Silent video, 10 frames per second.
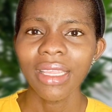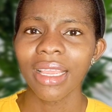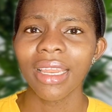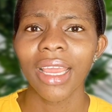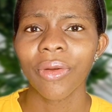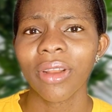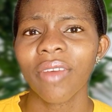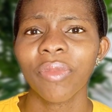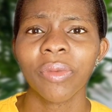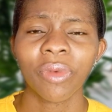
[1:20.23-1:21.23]
Earlier on,
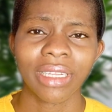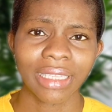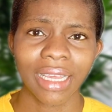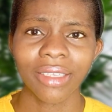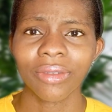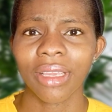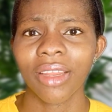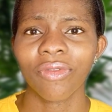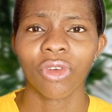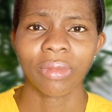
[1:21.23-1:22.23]
I've been monetized to
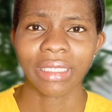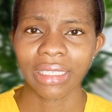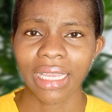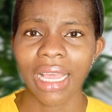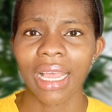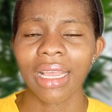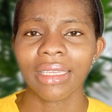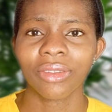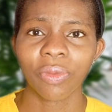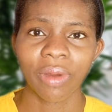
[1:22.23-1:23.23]
earn from
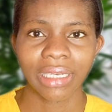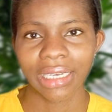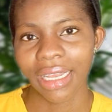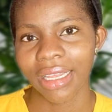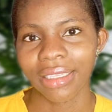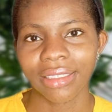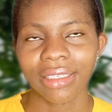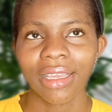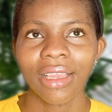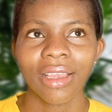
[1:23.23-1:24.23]
stickers, super chats
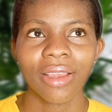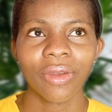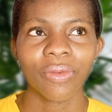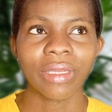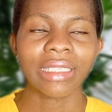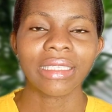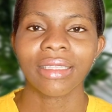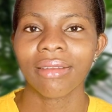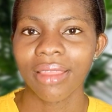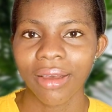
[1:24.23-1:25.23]
with
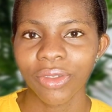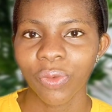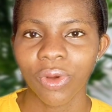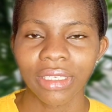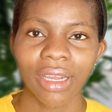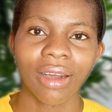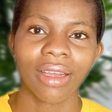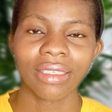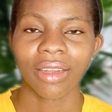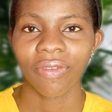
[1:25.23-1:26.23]
3,000 watch
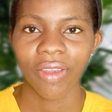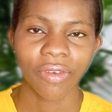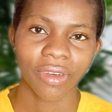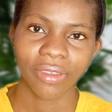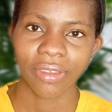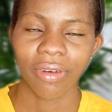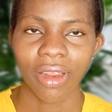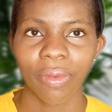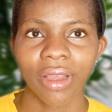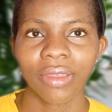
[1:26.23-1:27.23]
hours and 500
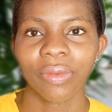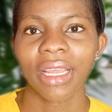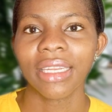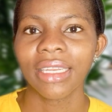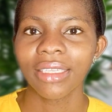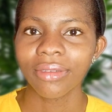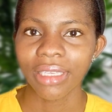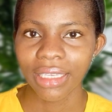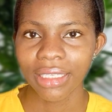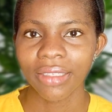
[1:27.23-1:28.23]
subscribers, but I needed to
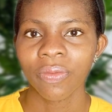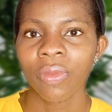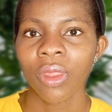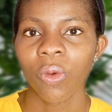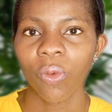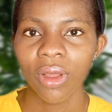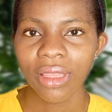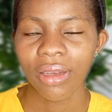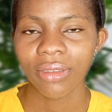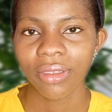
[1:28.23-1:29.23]
hit
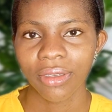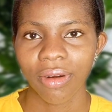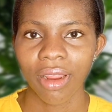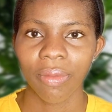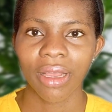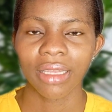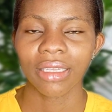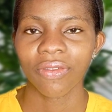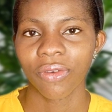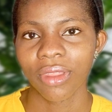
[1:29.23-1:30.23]
1,000 subscribers
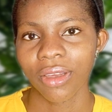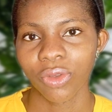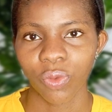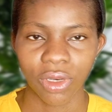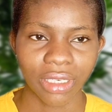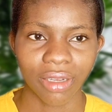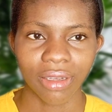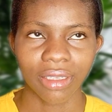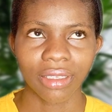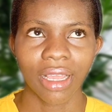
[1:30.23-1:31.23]
and 4,000 watch
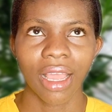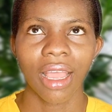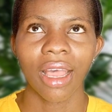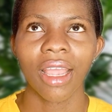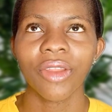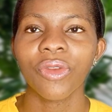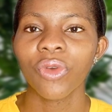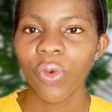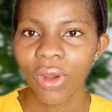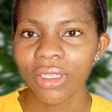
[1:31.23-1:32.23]
hours. I
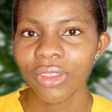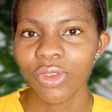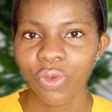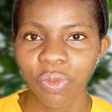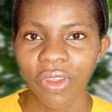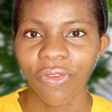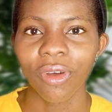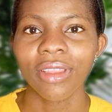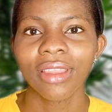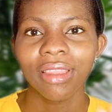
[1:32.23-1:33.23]
know what it took me
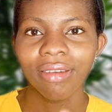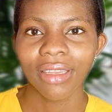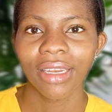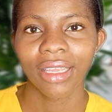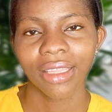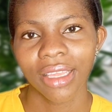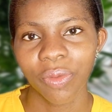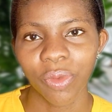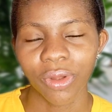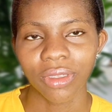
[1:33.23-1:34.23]
for 3 dedicated
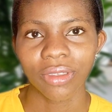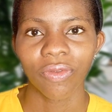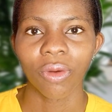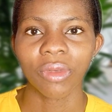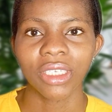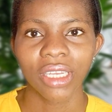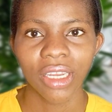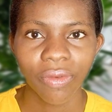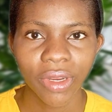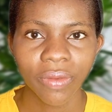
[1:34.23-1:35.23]
months from
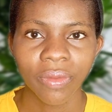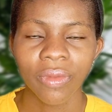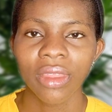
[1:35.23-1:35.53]
January